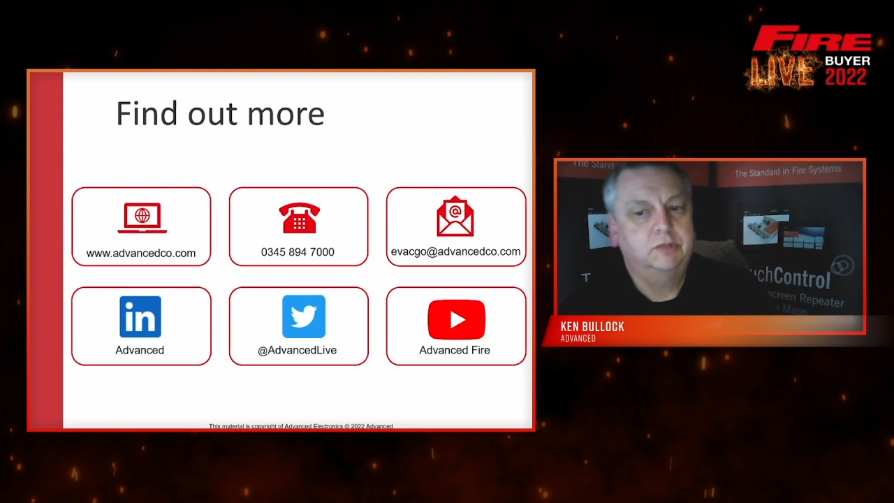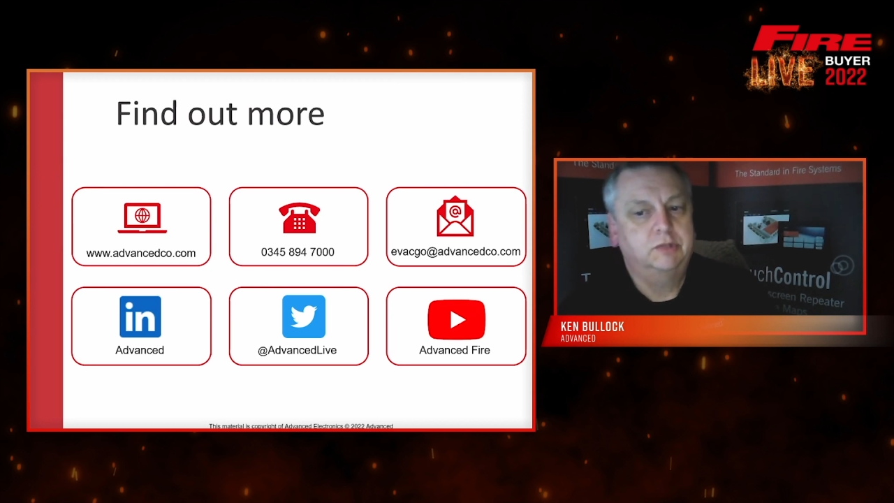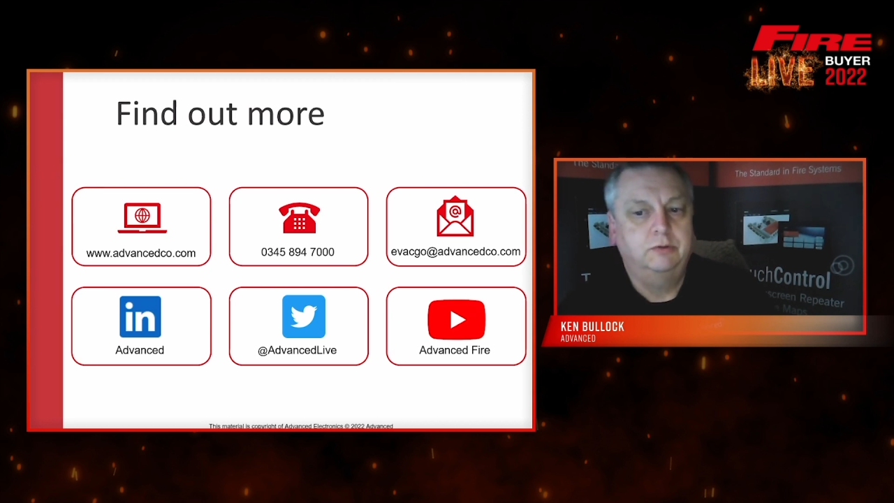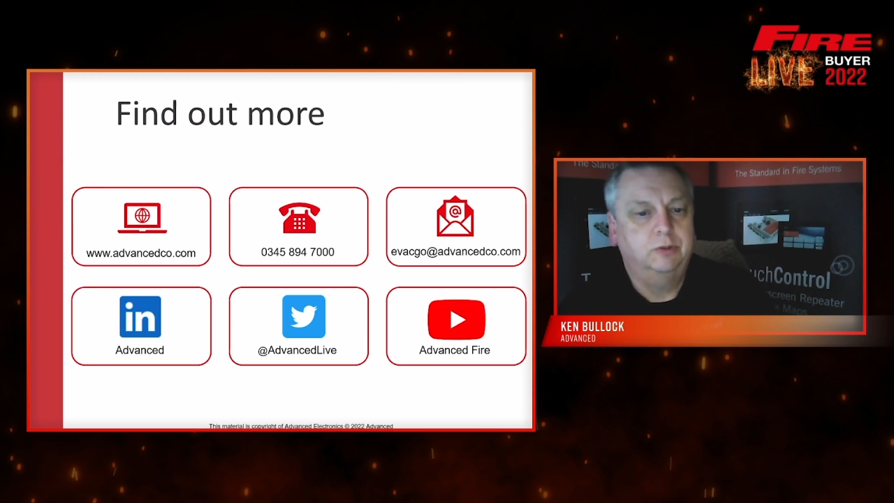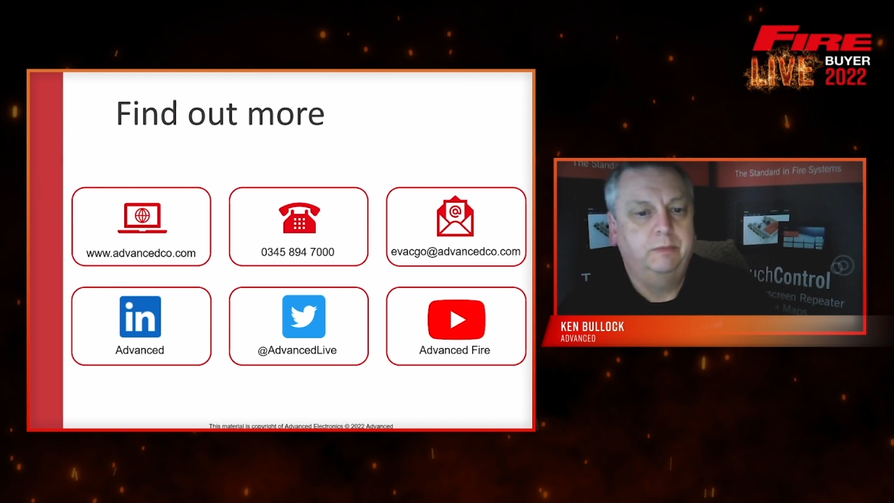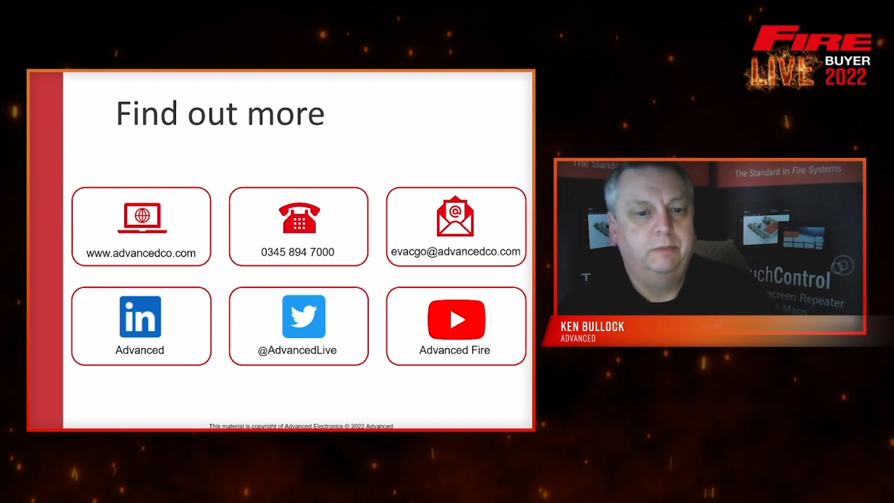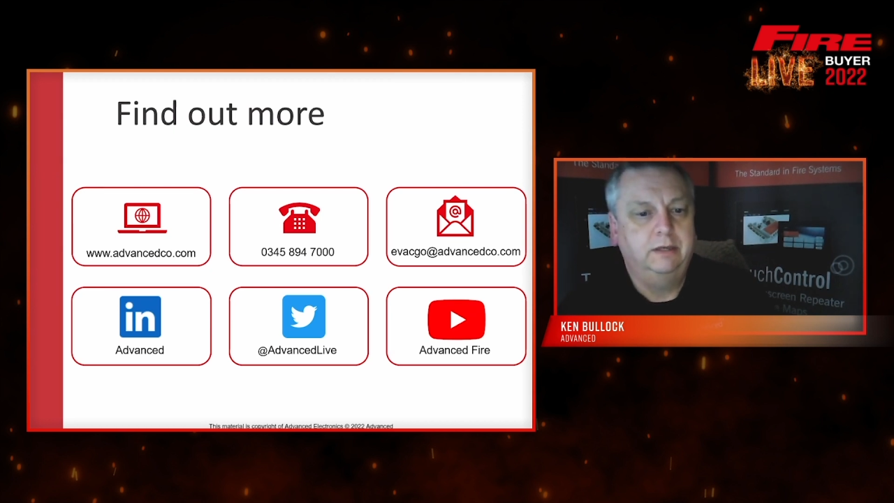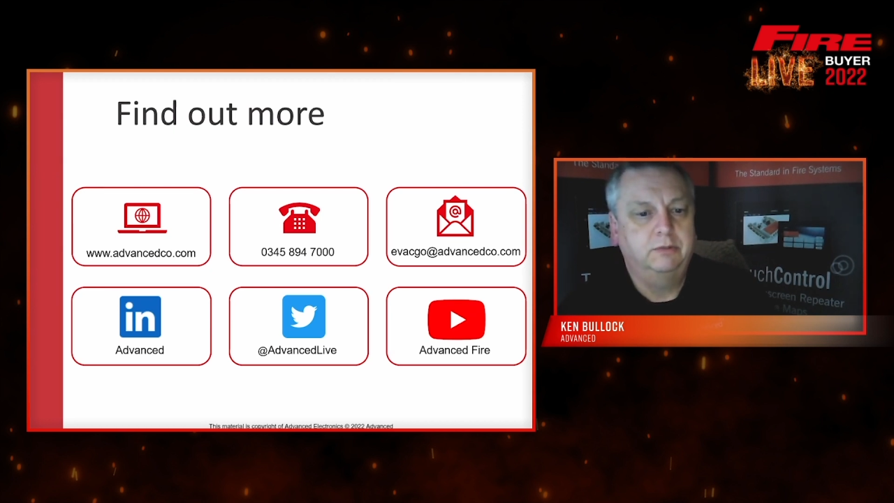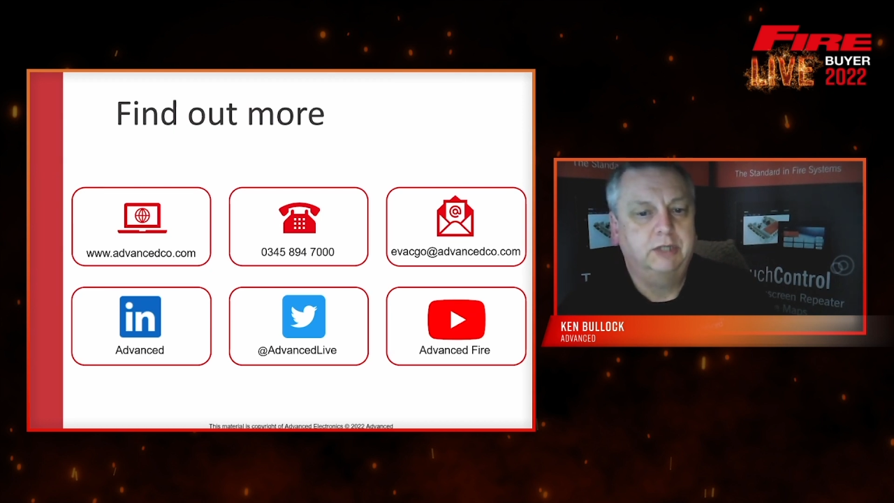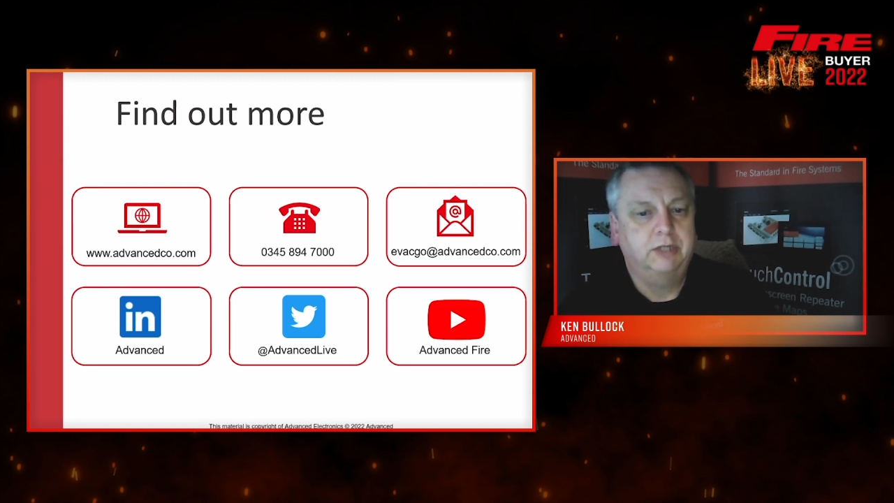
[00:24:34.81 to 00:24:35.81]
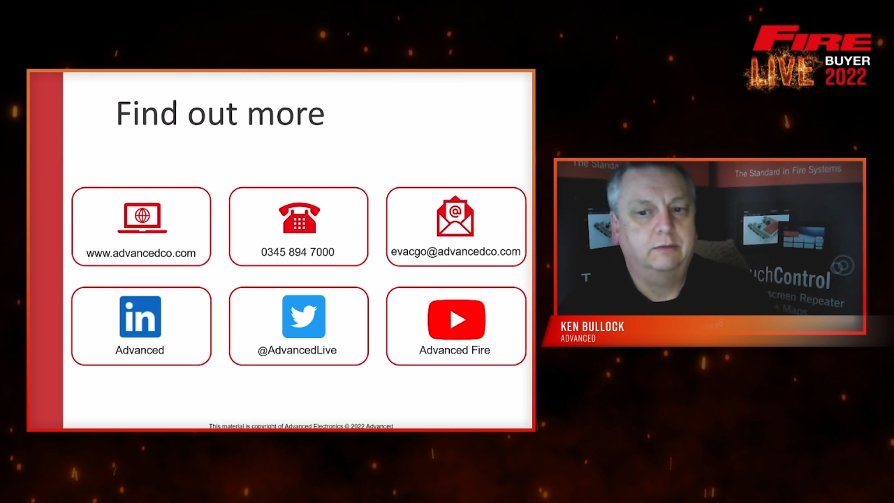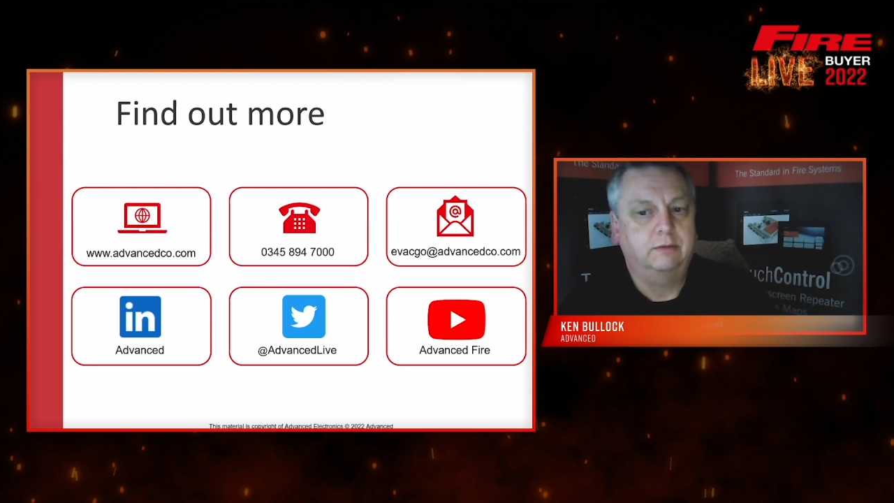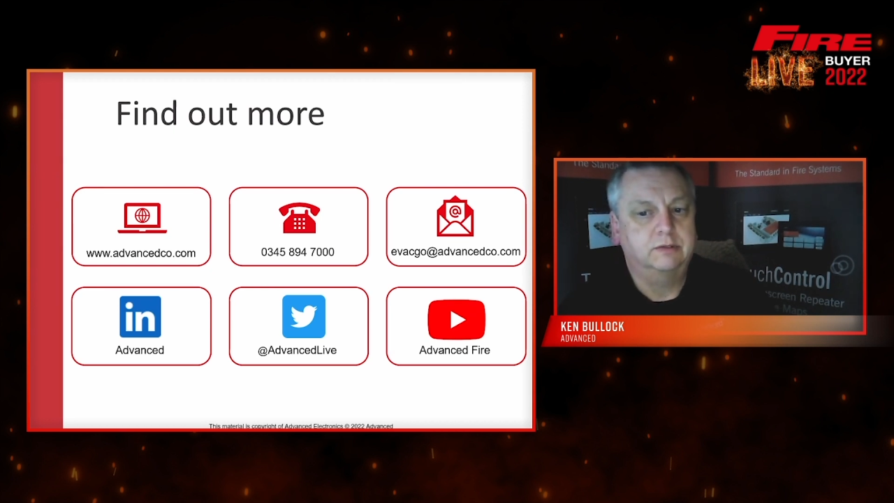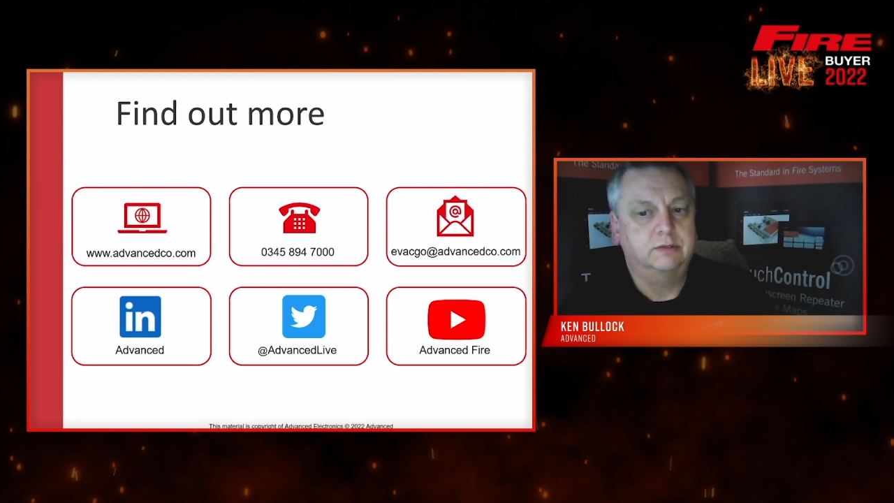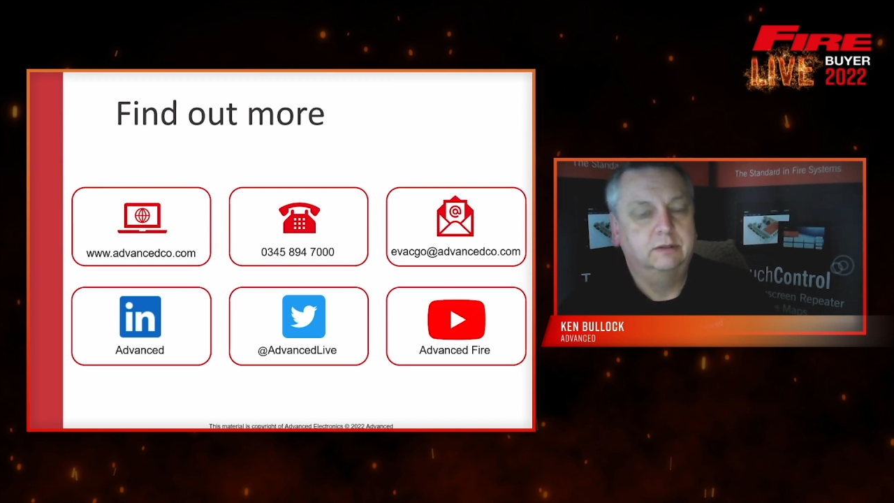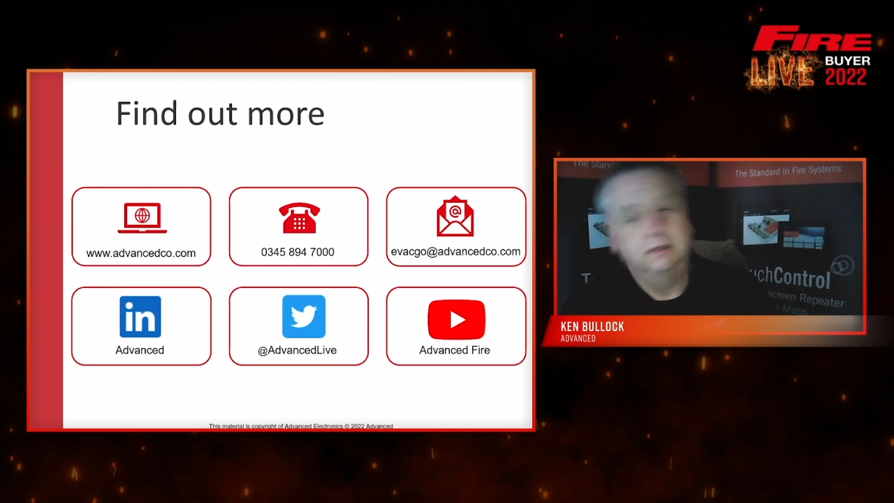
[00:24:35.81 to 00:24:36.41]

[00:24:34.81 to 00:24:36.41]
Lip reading: social media channels.